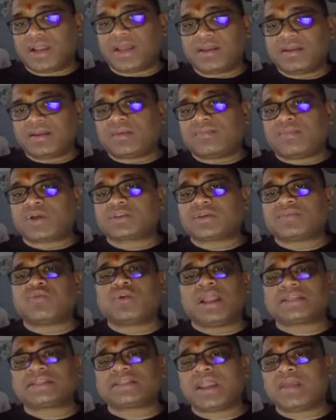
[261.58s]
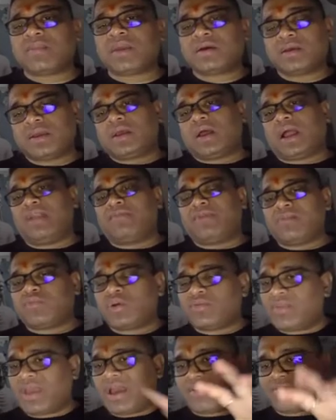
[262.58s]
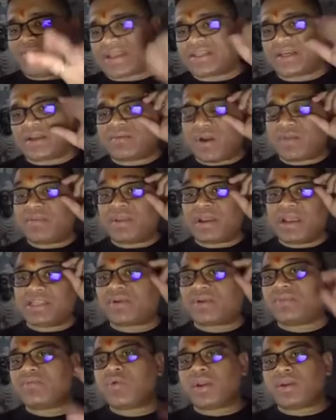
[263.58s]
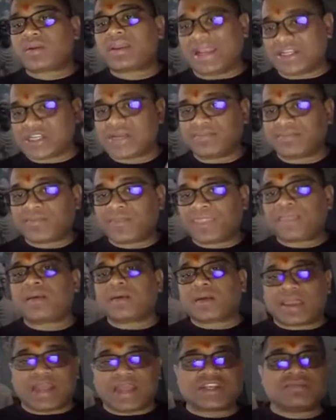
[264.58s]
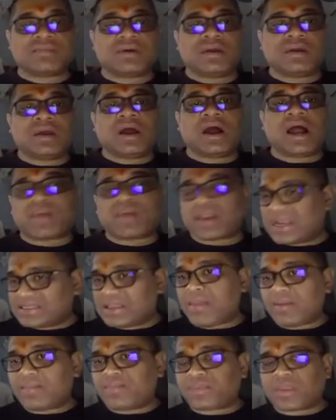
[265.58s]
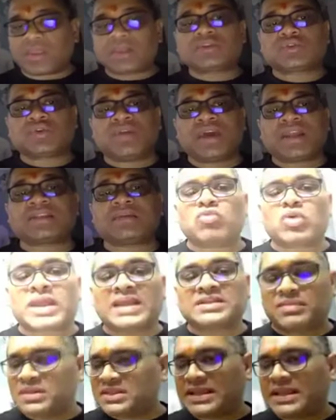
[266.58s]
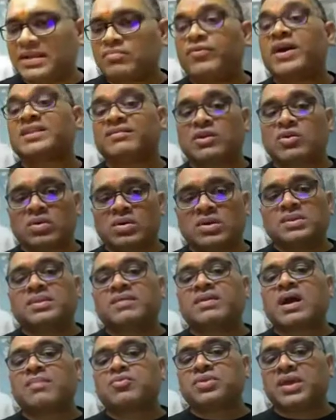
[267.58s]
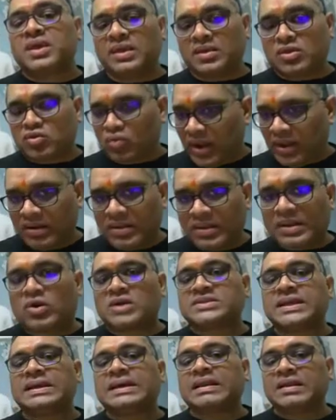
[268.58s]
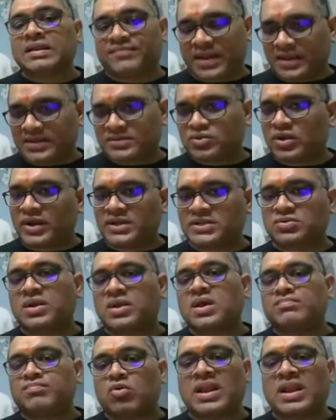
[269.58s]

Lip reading: Clear? Because of the bone lysis, anemia, and when bone will be having fracture, what will be released from the bone? Calcium, hypercalcemia. So if there is a more calcium in the serum, where they will go? They will come to the urine, causing renal failure. So now understood.